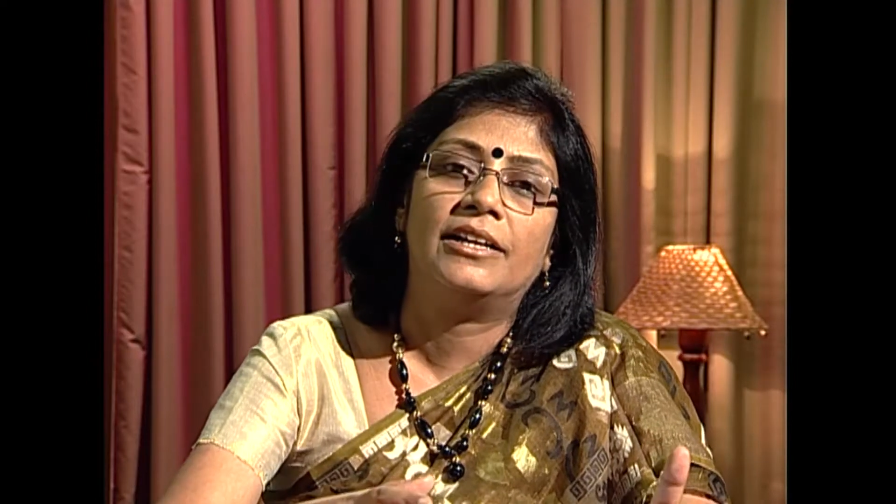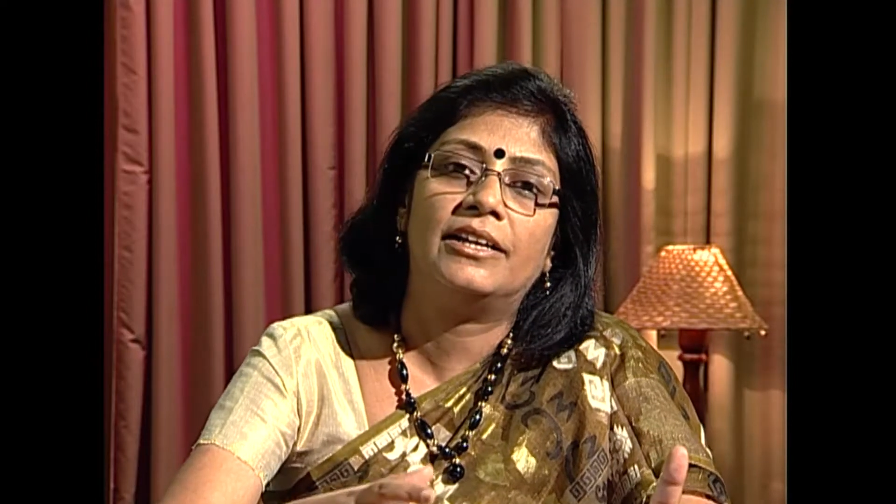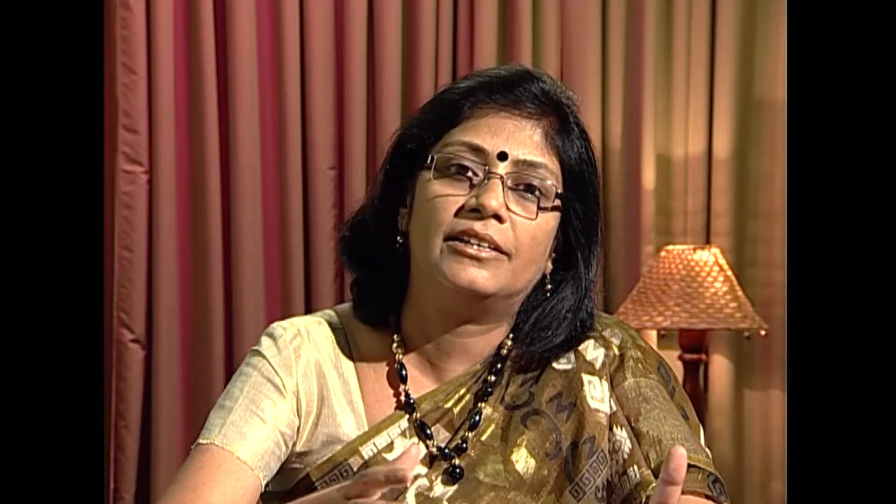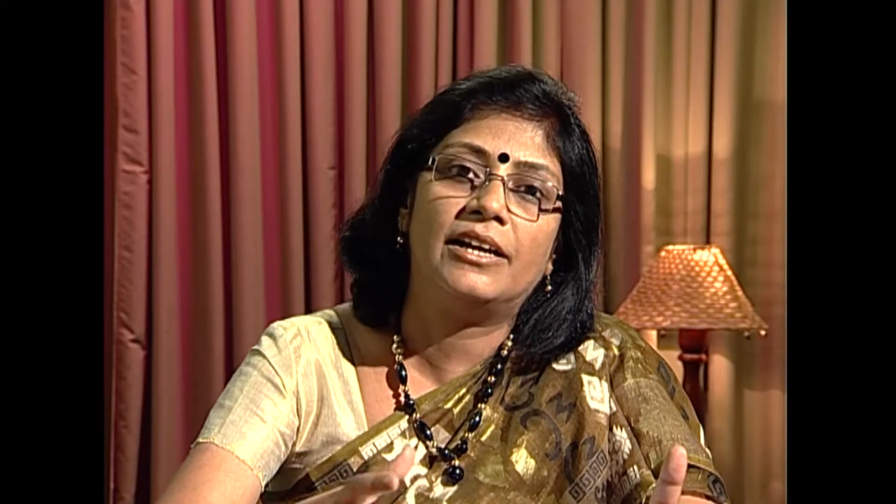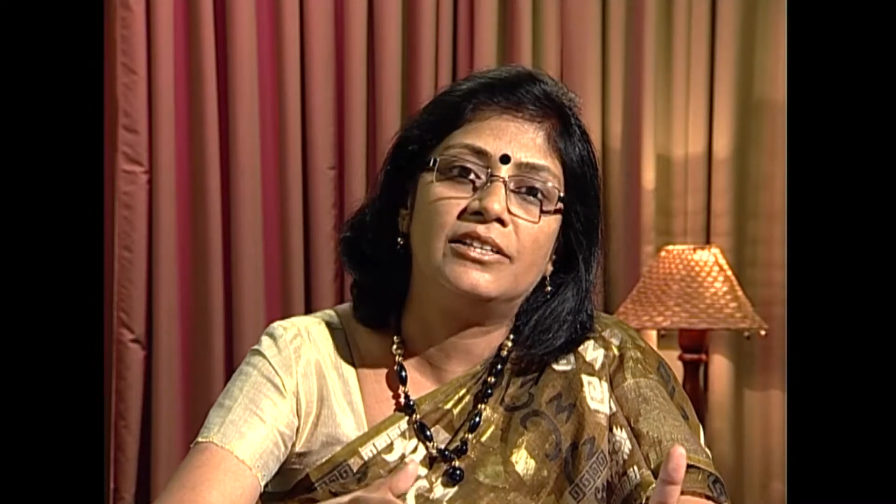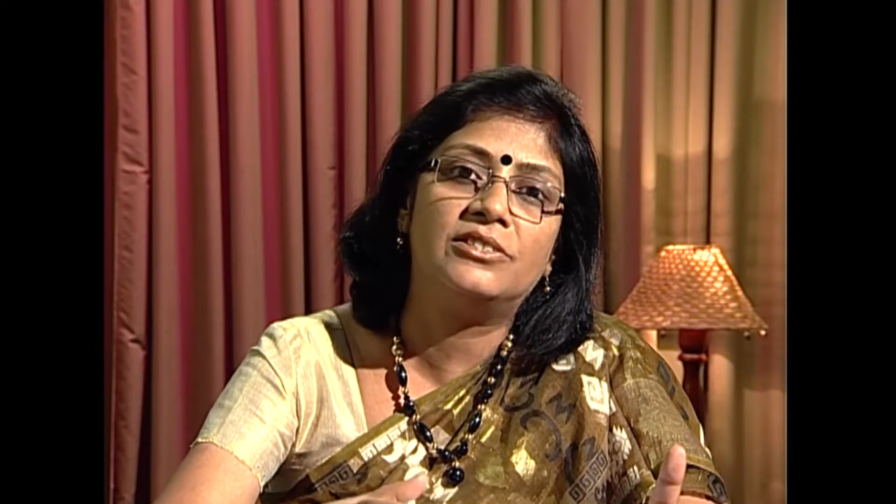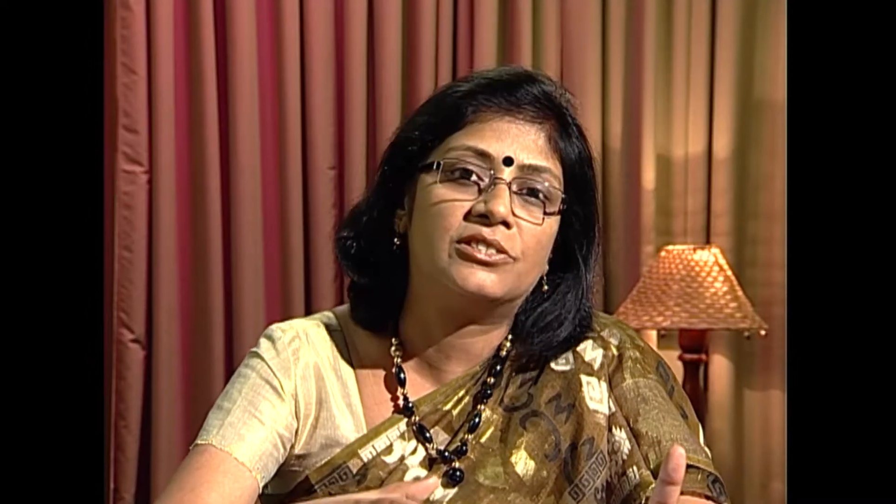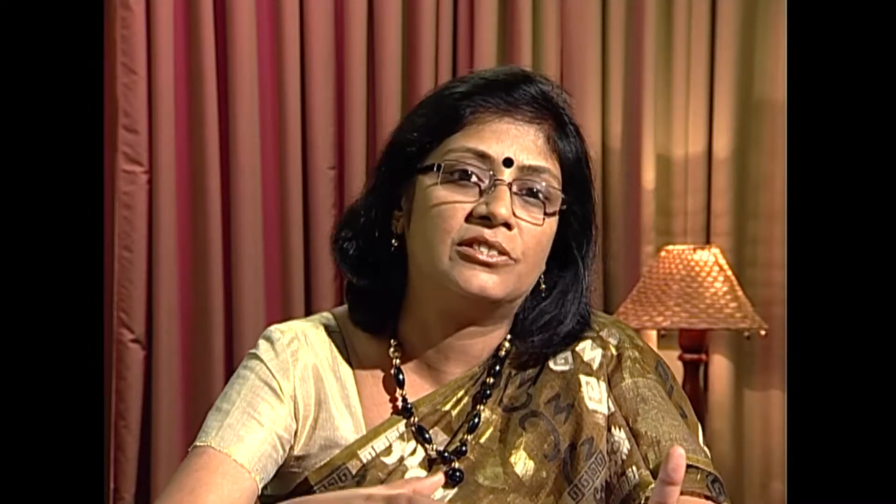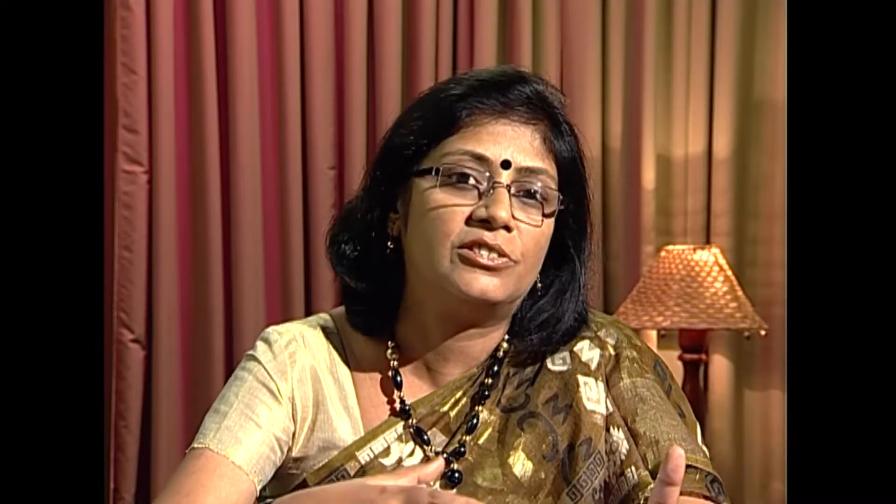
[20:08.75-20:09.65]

against the